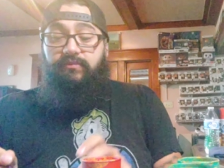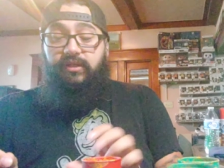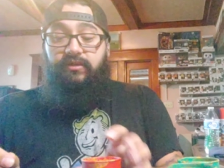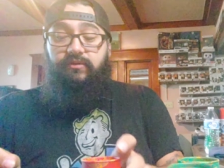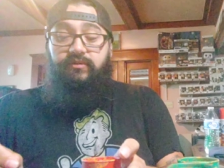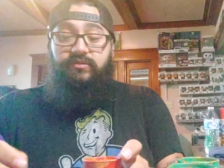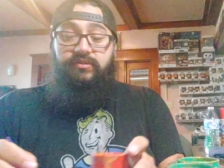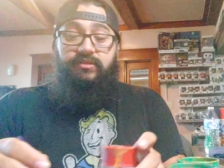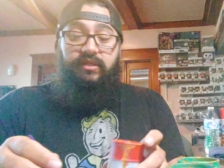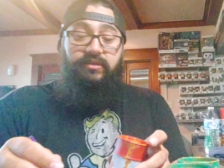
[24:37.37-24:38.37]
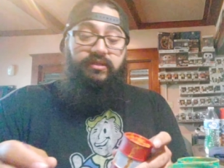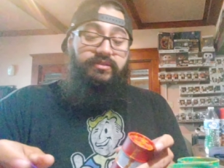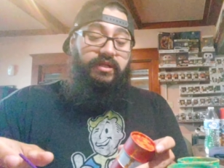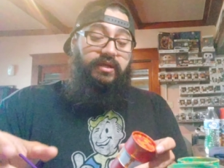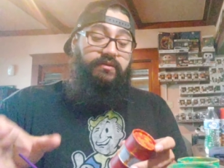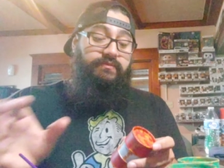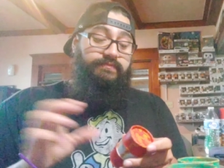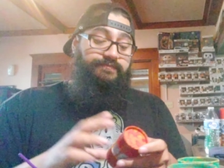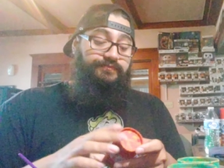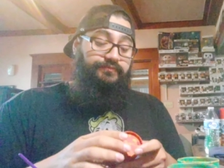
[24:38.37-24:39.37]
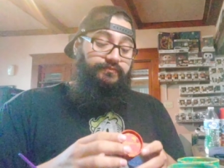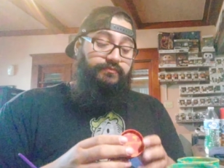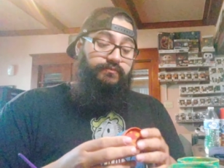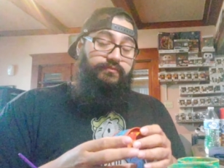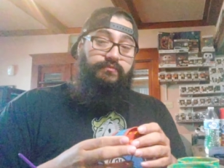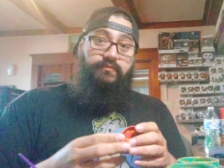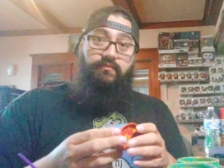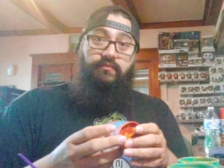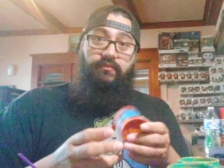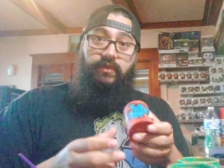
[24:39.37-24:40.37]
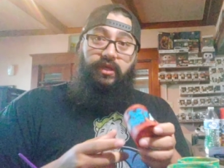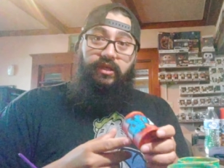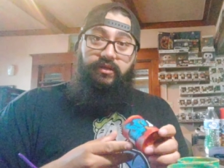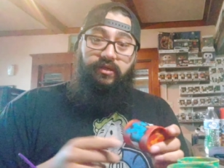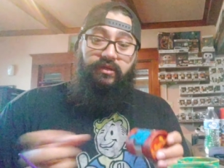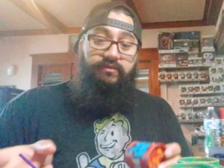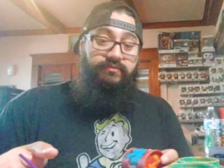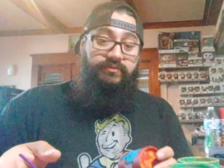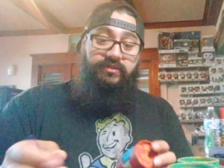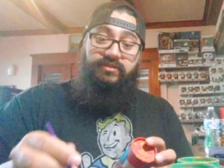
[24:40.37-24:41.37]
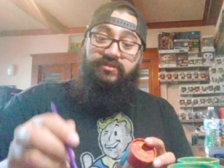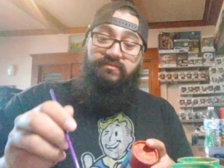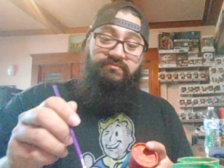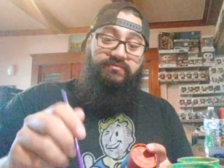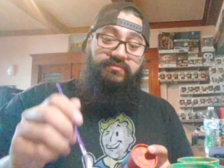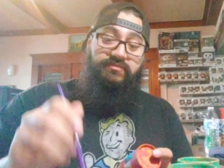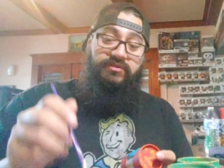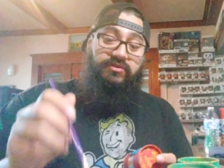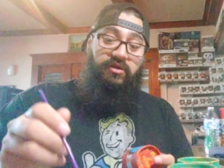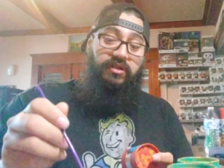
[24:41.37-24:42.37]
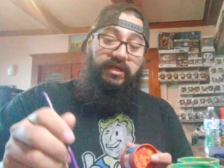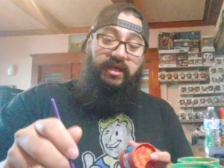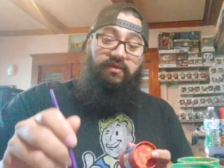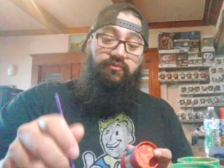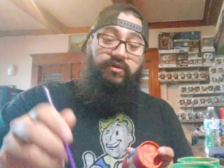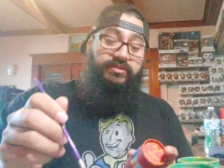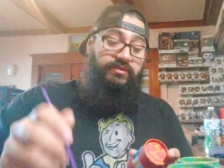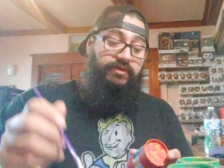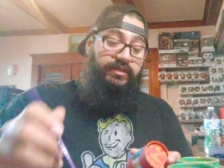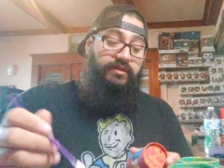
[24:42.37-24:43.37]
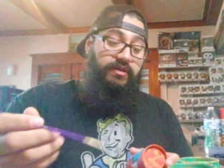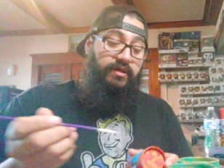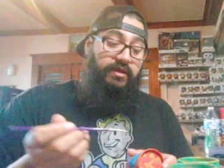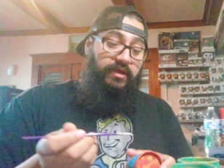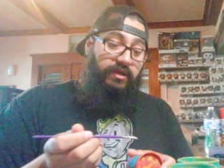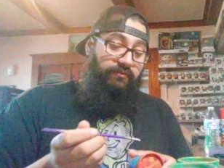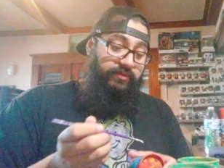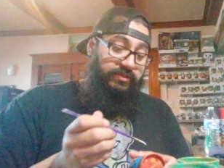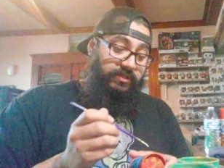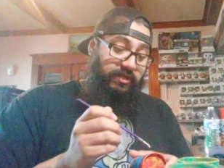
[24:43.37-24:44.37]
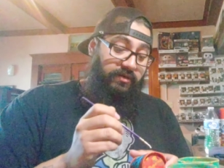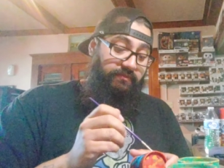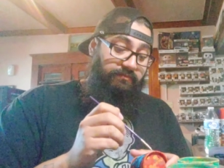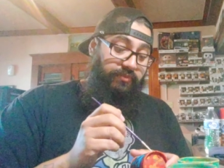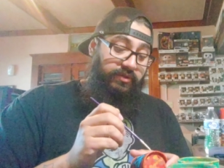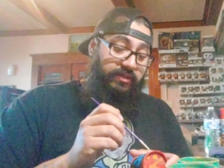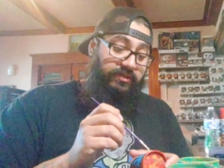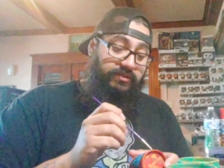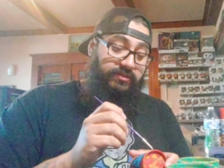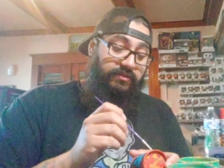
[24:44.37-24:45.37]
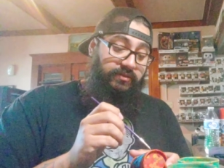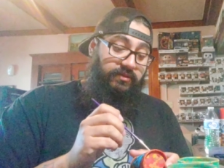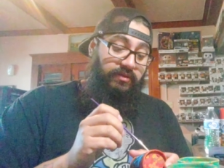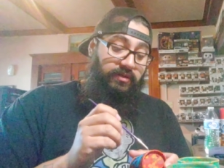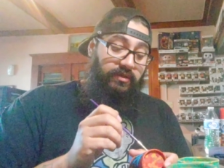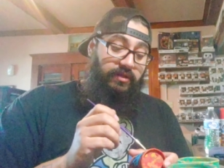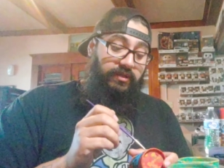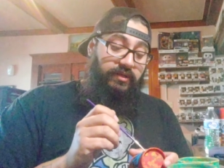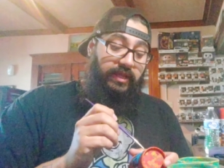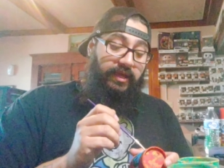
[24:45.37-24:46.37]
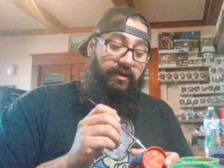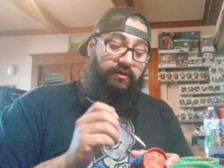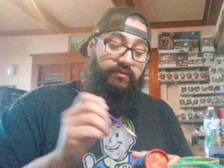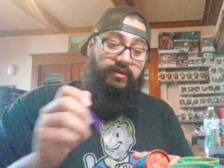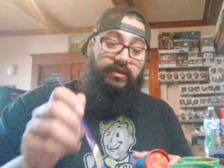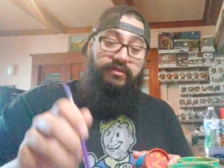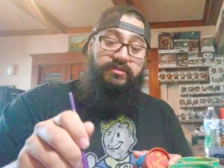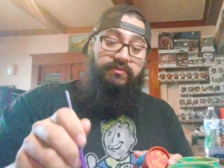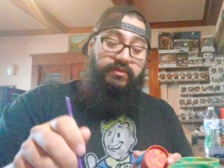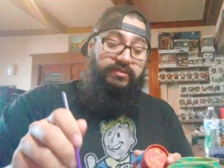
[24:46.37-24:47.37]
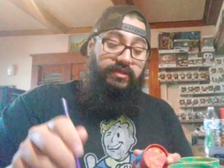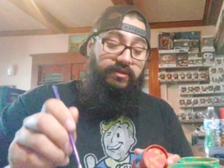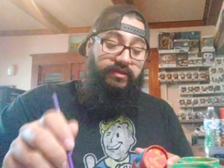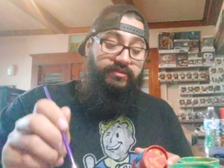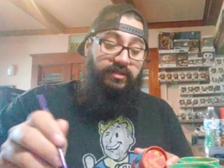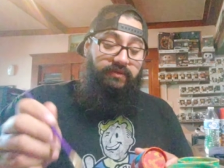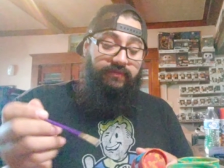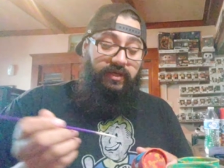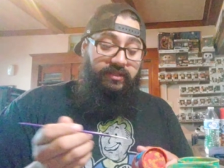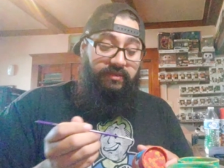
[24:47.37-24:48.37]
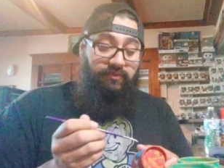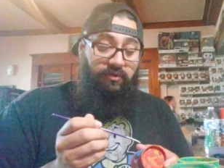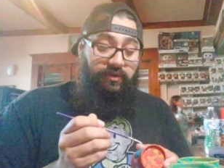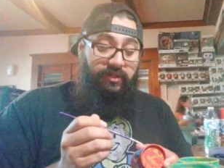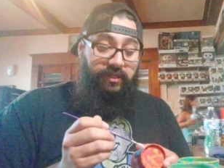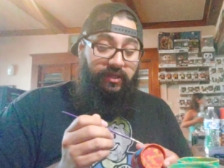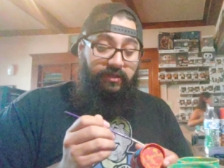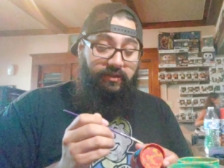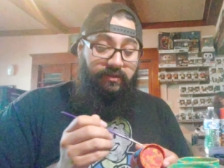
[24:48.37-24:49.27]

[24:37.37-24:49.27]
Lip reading: going to do is just set this down and just start like I was doing. And we're just going to put this down in some of these areas that I've got them already at.